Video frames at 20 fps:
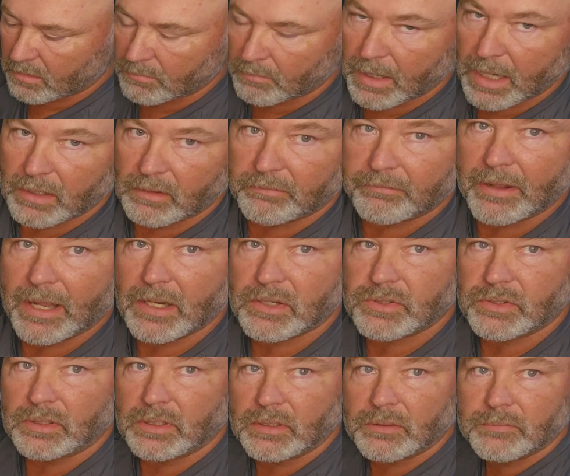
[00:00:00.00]

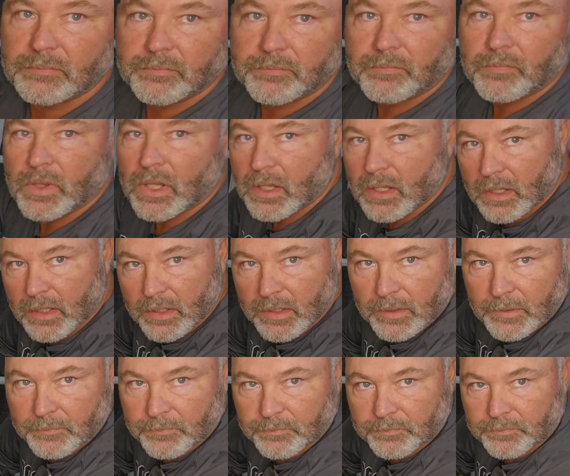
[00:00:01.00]
Manufacturing.
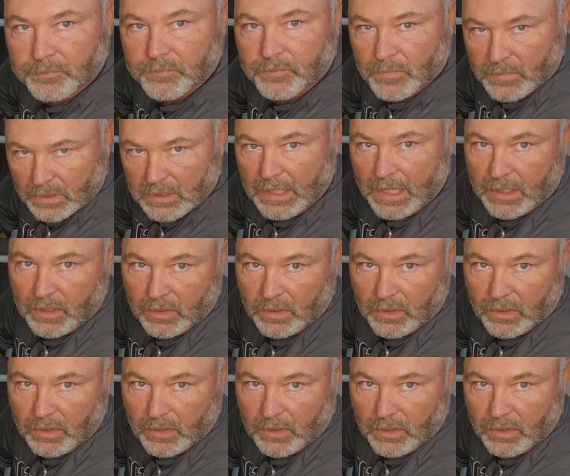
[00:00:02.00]
That